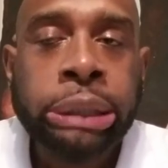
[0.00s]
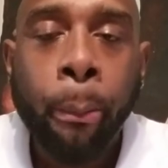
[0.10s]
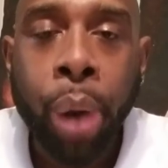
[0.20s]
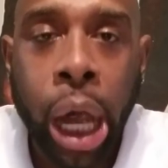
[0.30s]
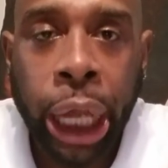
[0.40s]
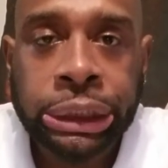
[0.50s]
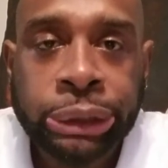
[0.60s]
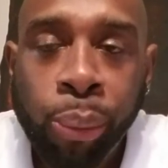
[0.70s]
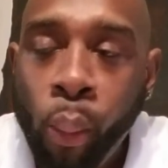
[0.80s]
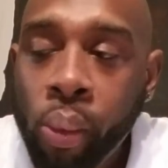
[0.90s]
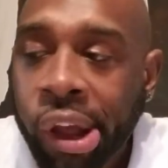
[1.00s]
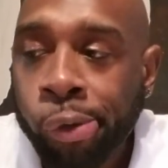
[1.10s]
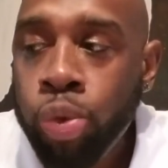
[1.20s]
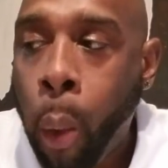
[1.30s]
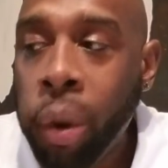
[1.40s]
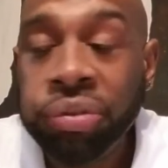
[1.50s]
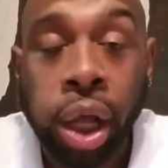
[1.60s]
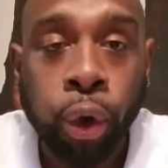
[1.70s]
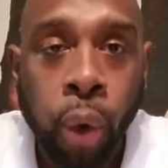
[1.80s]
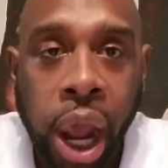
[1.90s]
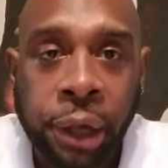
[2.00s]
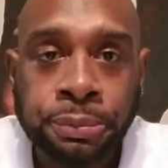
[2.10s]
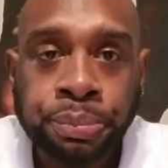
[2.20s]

But we've done great.